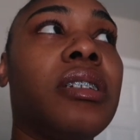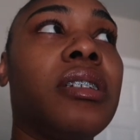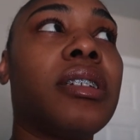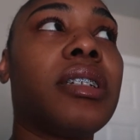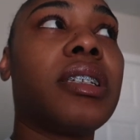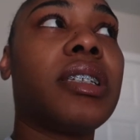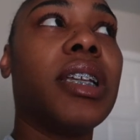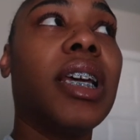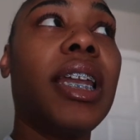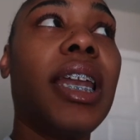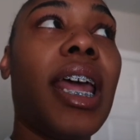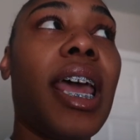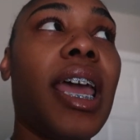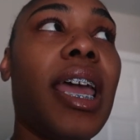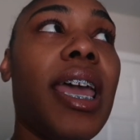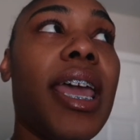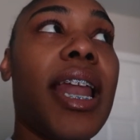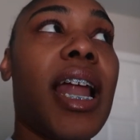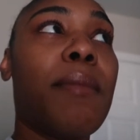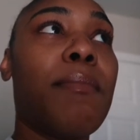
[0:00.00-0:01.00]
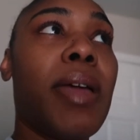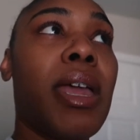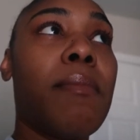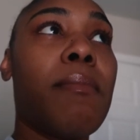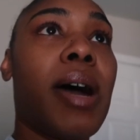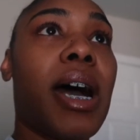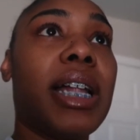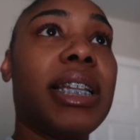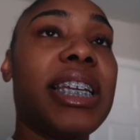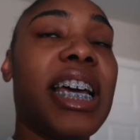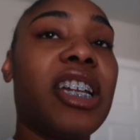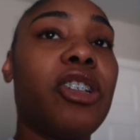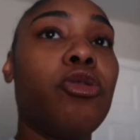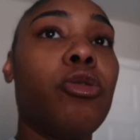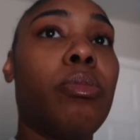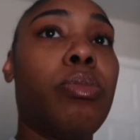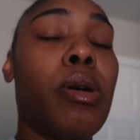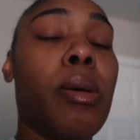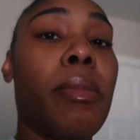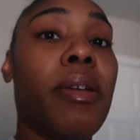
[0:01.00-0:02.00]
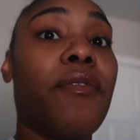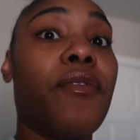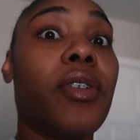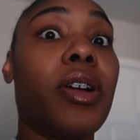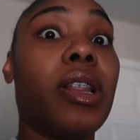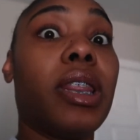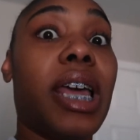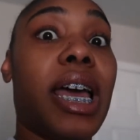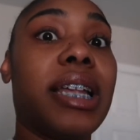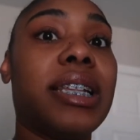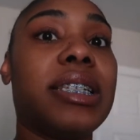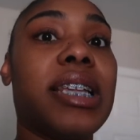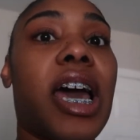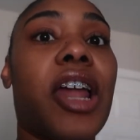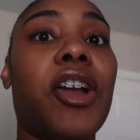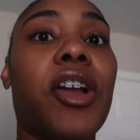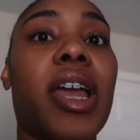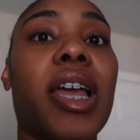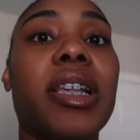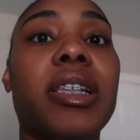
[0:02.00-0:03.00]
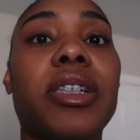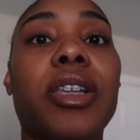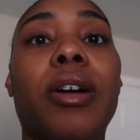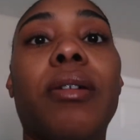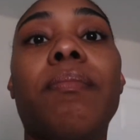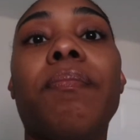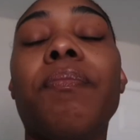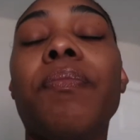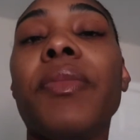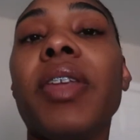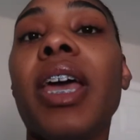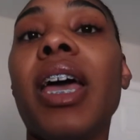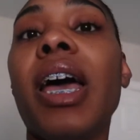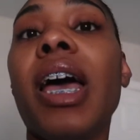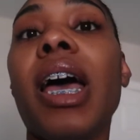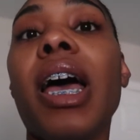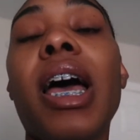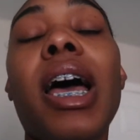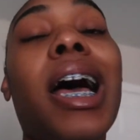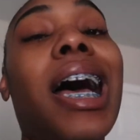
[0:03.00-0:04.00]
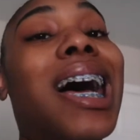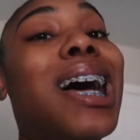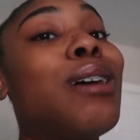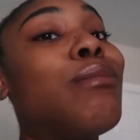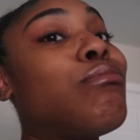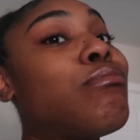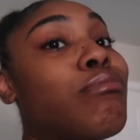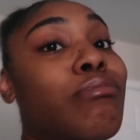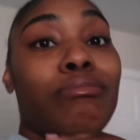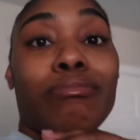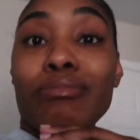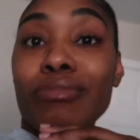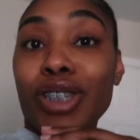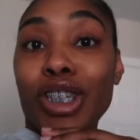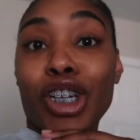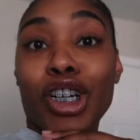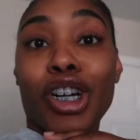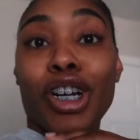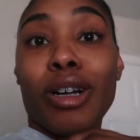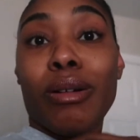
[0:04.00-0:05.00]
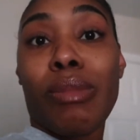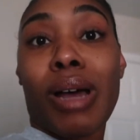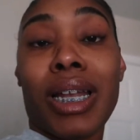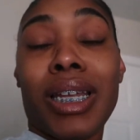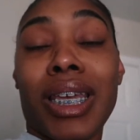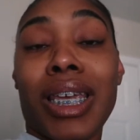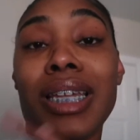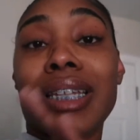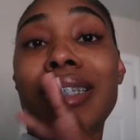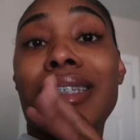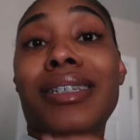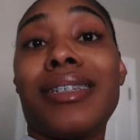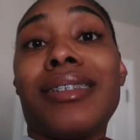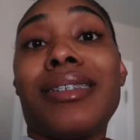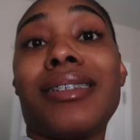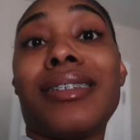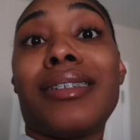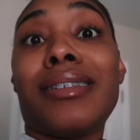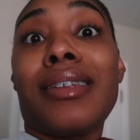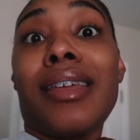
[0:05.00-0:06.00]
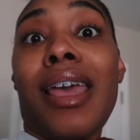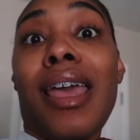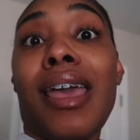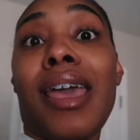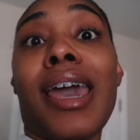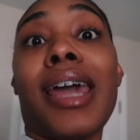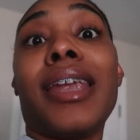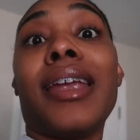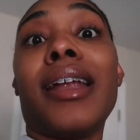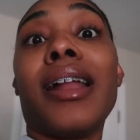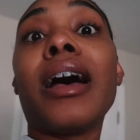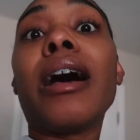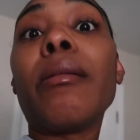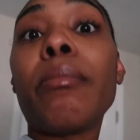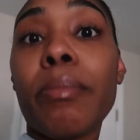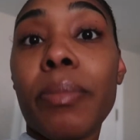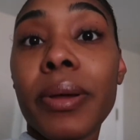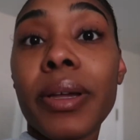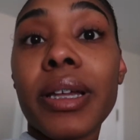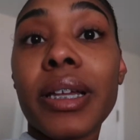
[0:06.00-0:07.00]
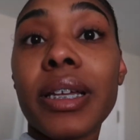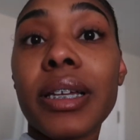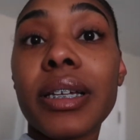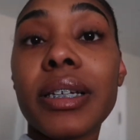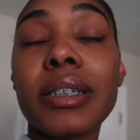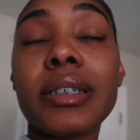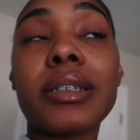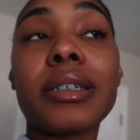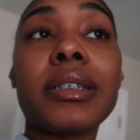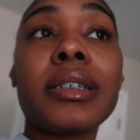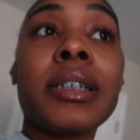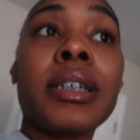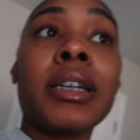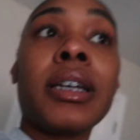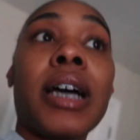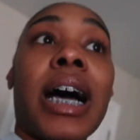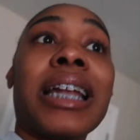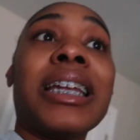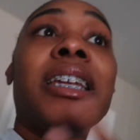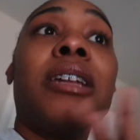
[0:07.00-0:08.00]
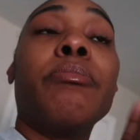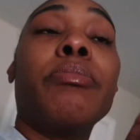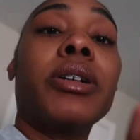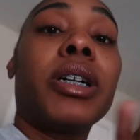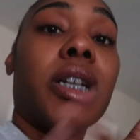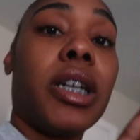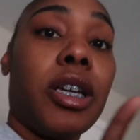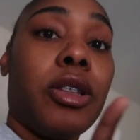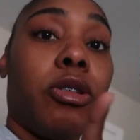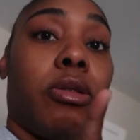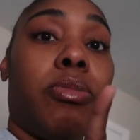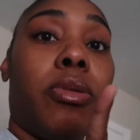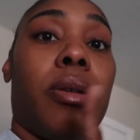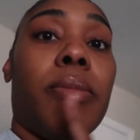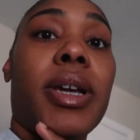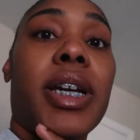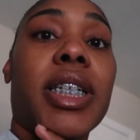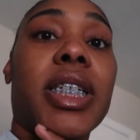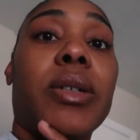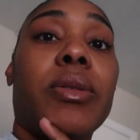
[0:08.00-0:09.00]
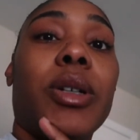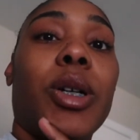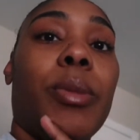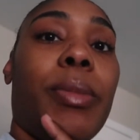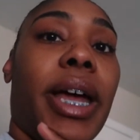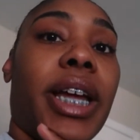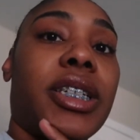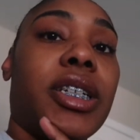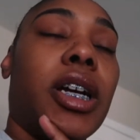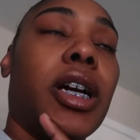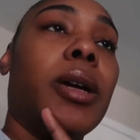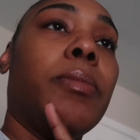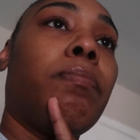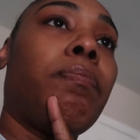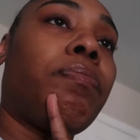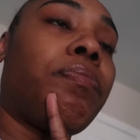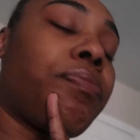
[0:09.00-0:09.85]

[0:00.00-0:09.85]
Sunday and I made my tattoo appointment for that Saturday. So your girl about to get tatted up. I need to book another appointment because I want to go back to her.